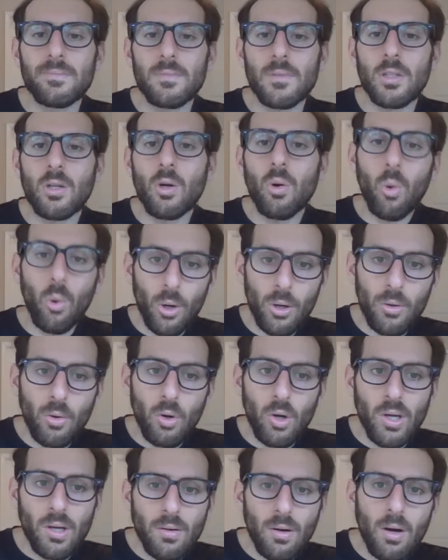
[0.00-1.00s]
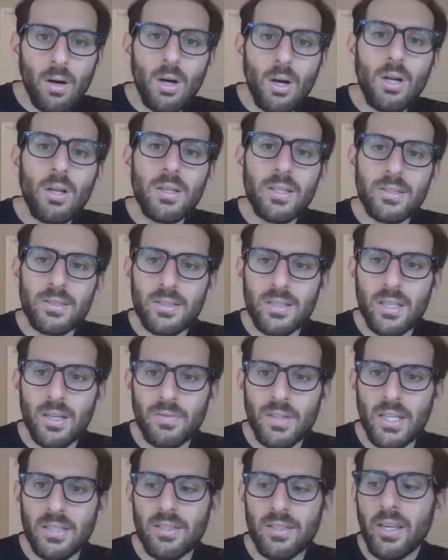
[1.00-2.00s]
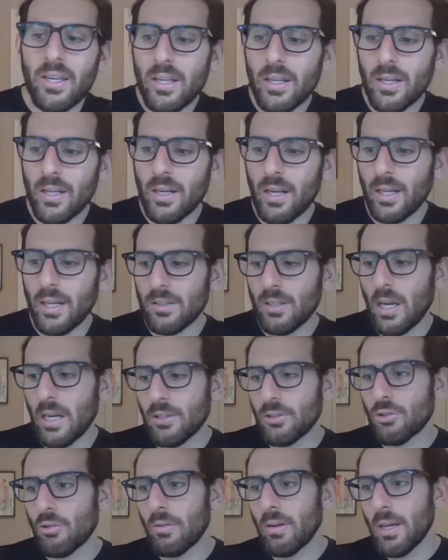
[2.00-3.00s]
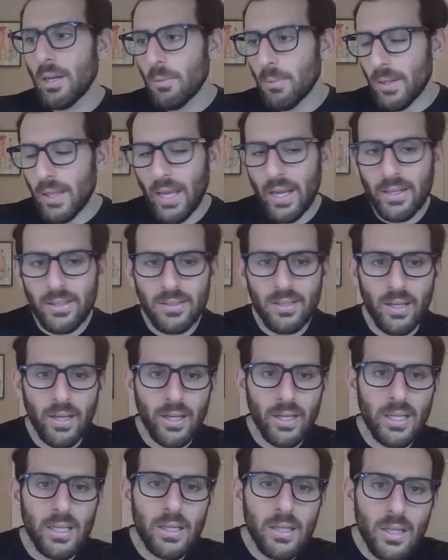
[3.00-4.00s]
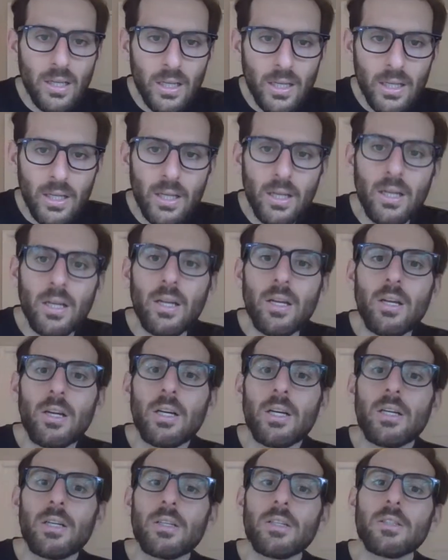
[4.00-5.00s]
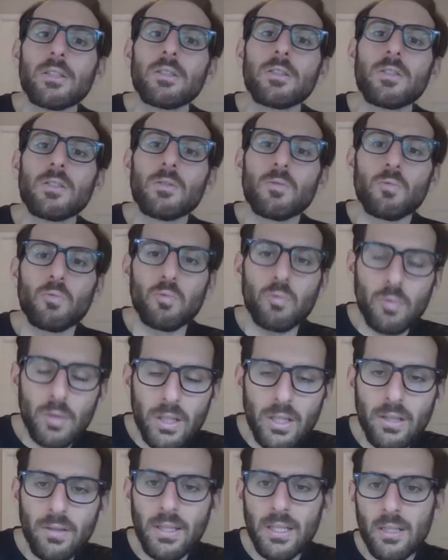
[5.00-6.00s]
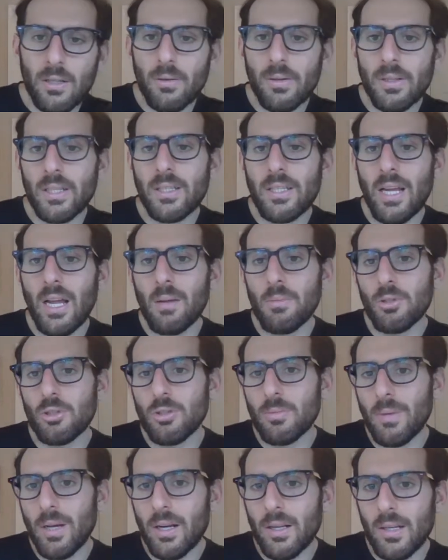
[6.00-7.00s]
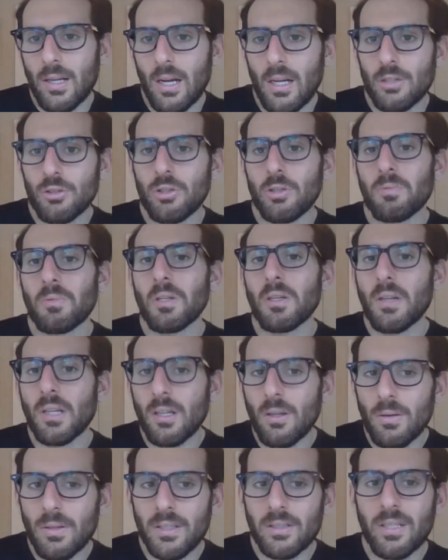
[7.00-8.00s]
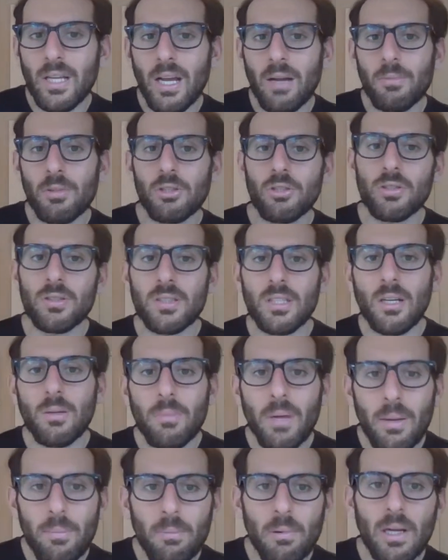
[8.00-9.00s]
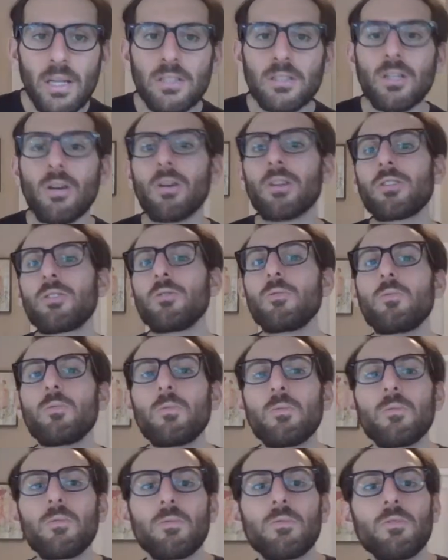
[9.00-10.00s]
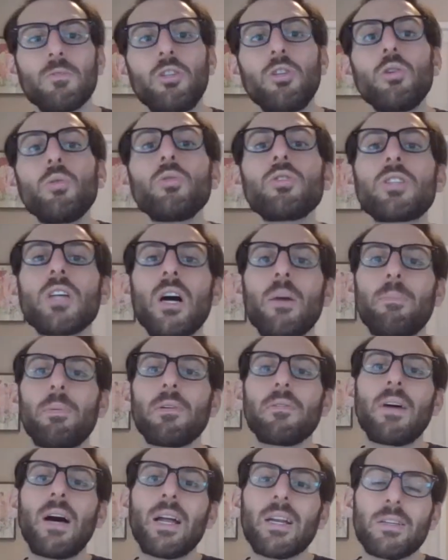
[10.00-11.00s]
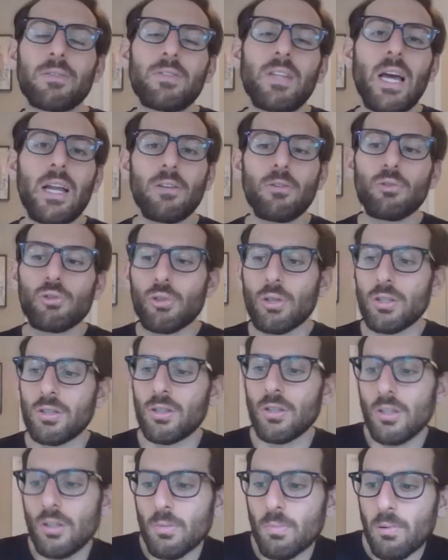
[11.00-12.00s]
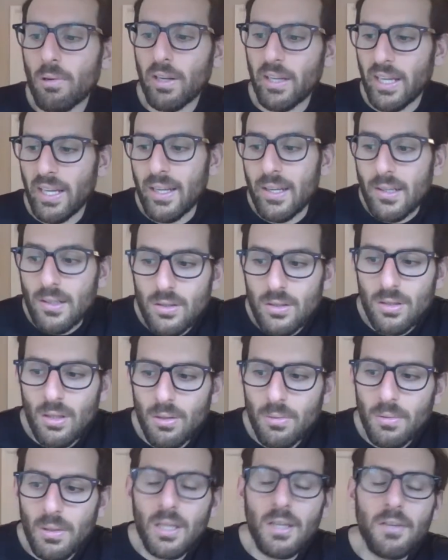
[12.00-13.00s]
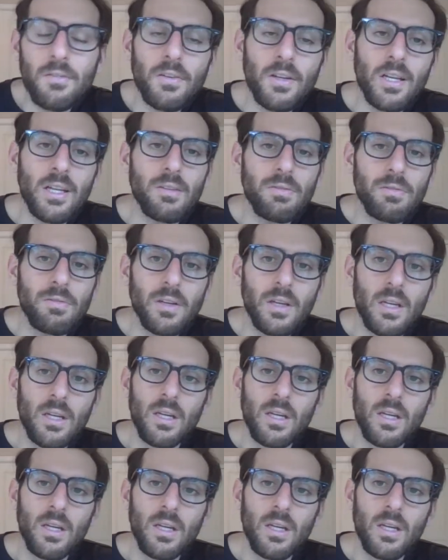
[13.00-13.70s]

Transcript: the corn oil, all this stuff that's heated and, and treated with hexane, really going to damage your mitochondria, really going to damage your cell membranes, going to use up a lot of that nutrition you bring in. So even if,